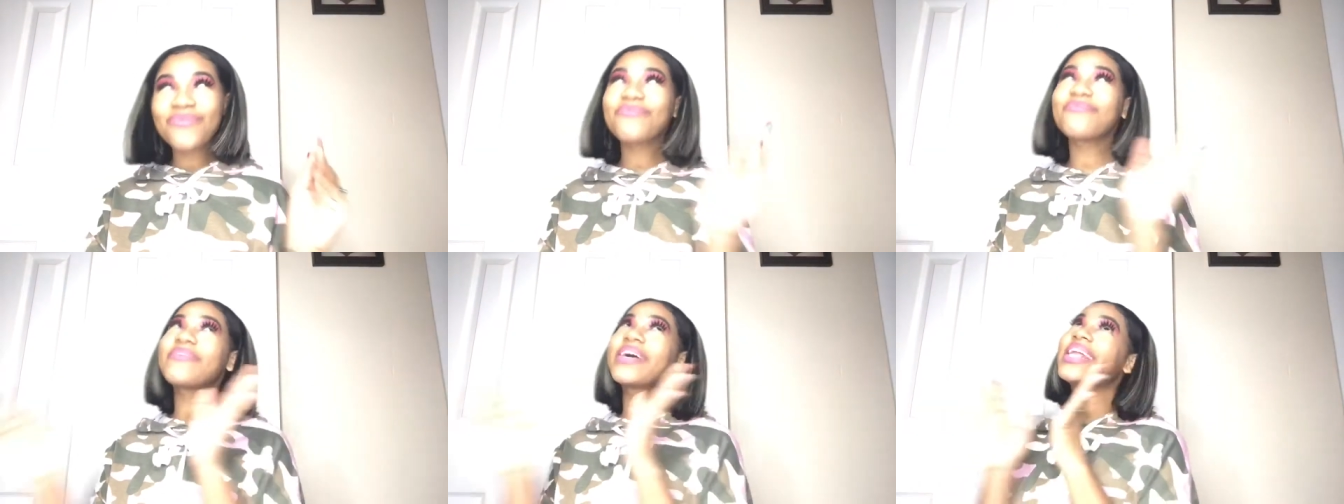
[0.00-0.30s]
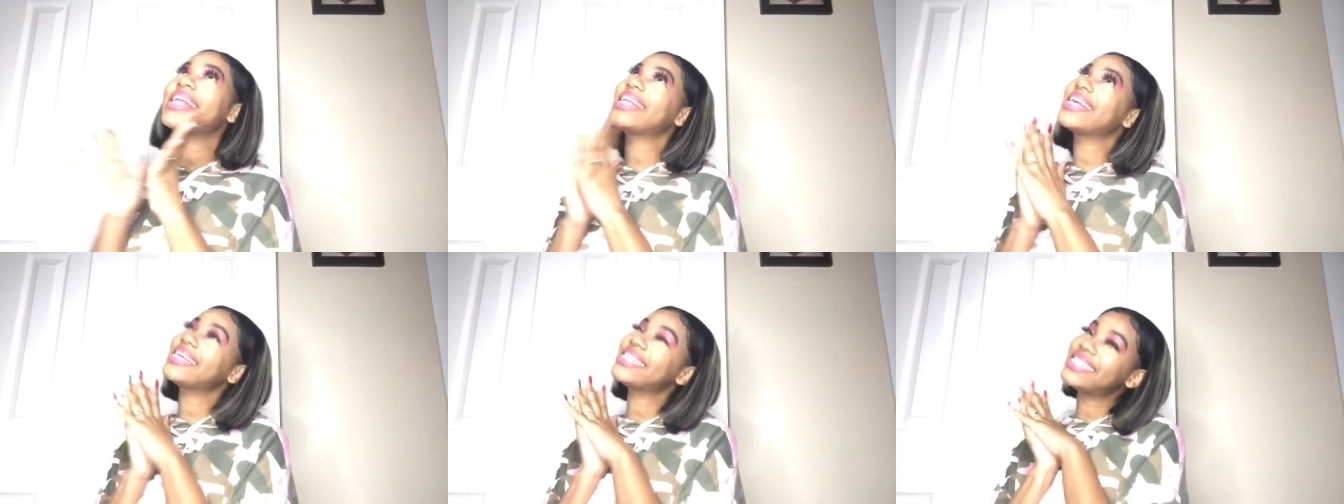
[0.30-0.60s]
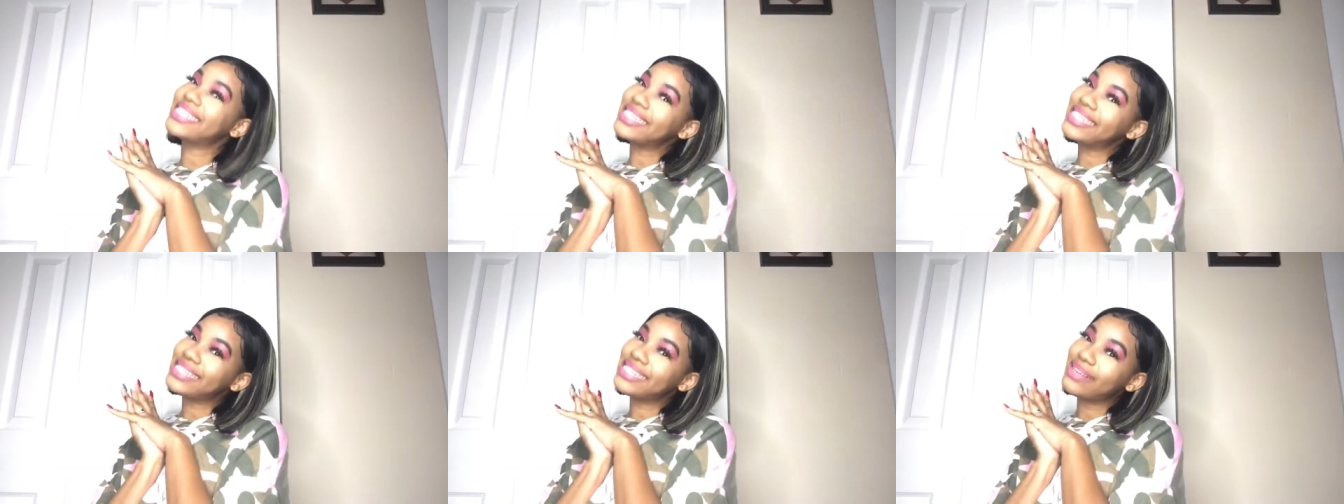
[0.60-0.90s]
my
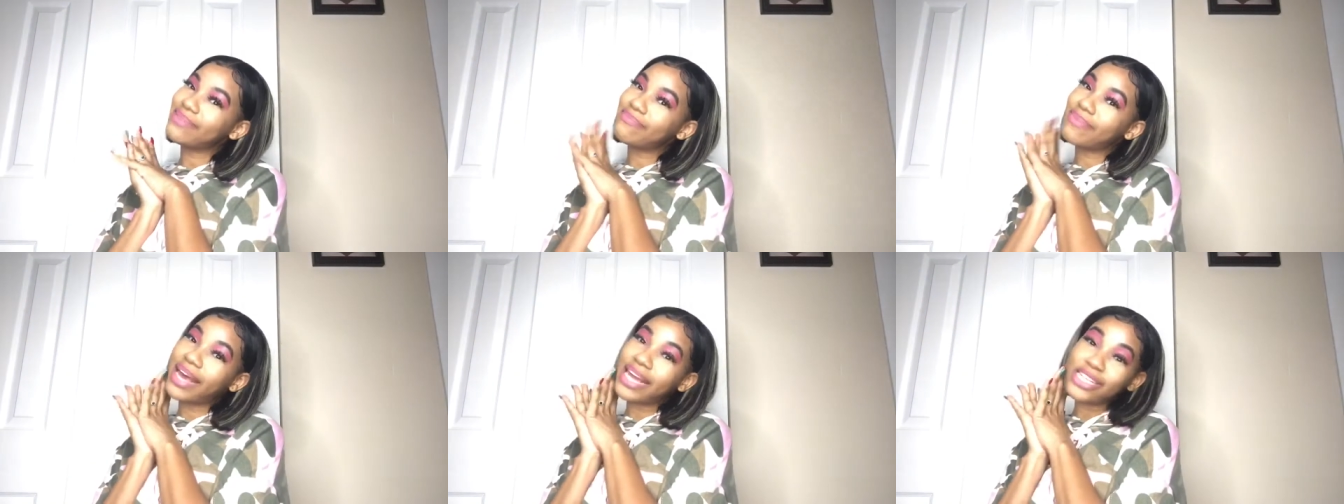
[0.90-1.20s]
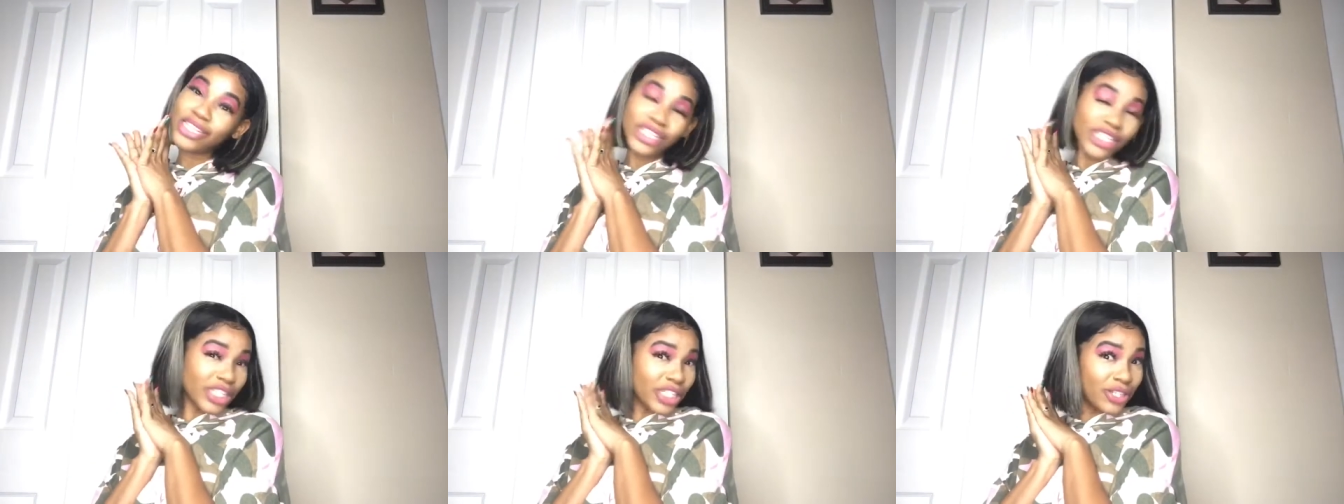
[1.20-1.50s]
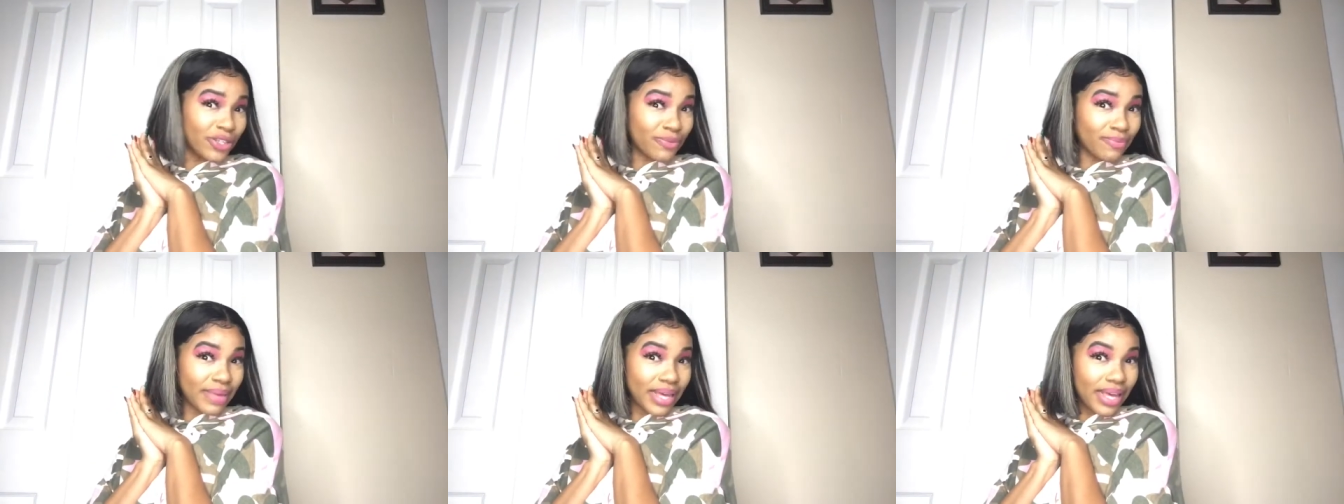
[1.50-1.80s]
ladies and my
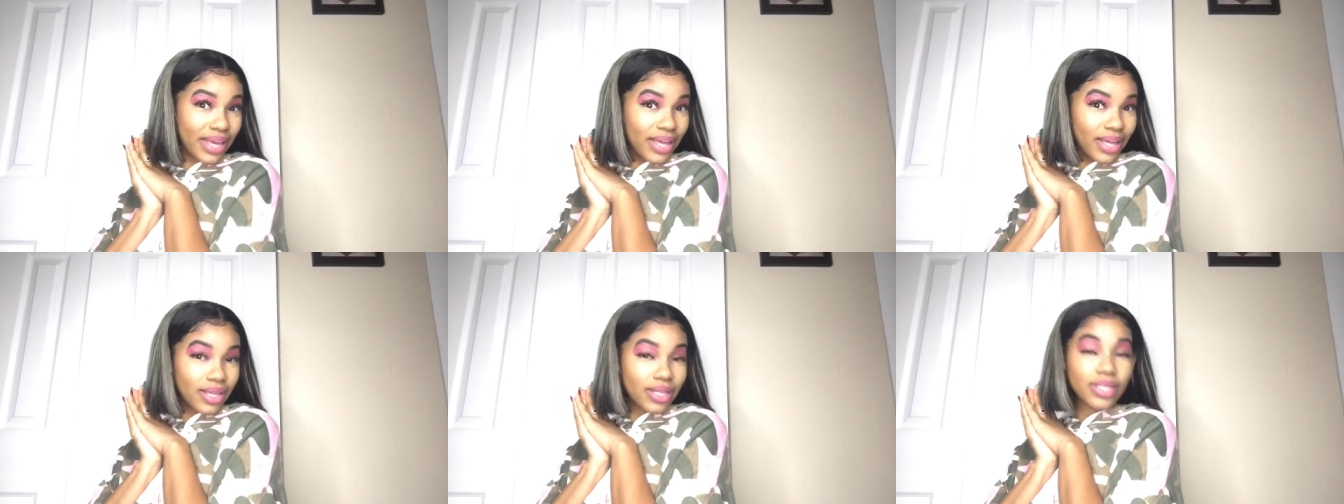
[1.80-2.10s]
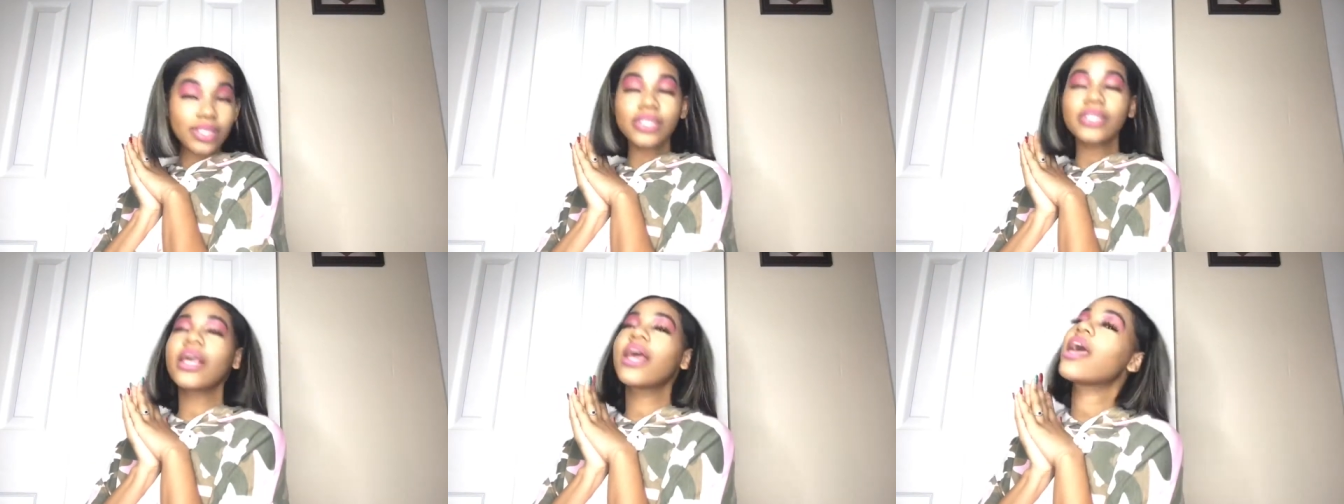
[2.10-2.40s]
gentlemen,